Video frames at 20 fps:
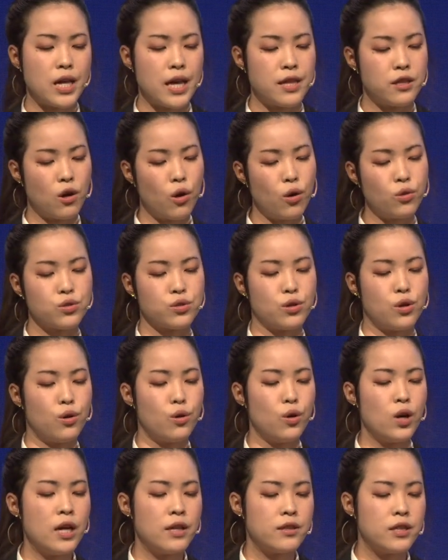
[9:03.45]
and
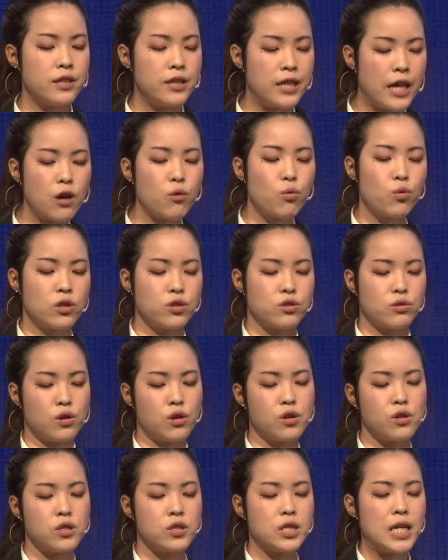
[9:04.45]
also the network
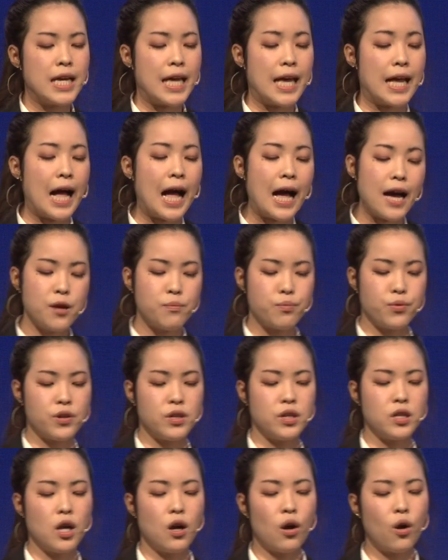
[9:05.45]
storage in
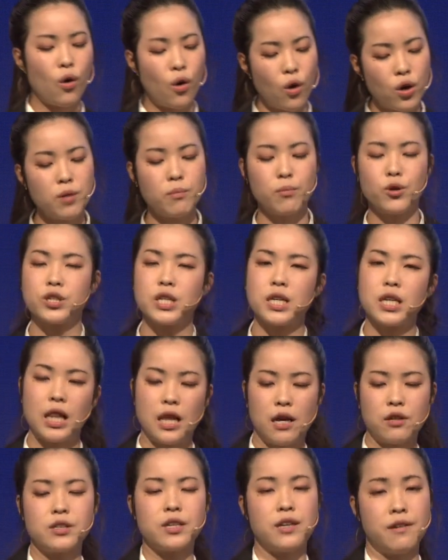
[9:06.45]
hybrid or
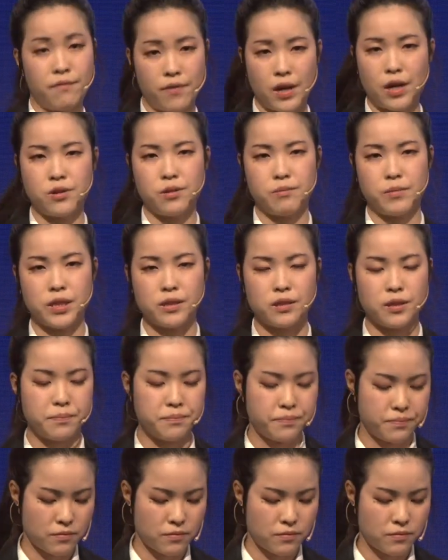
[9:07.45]
multi-cloud environment.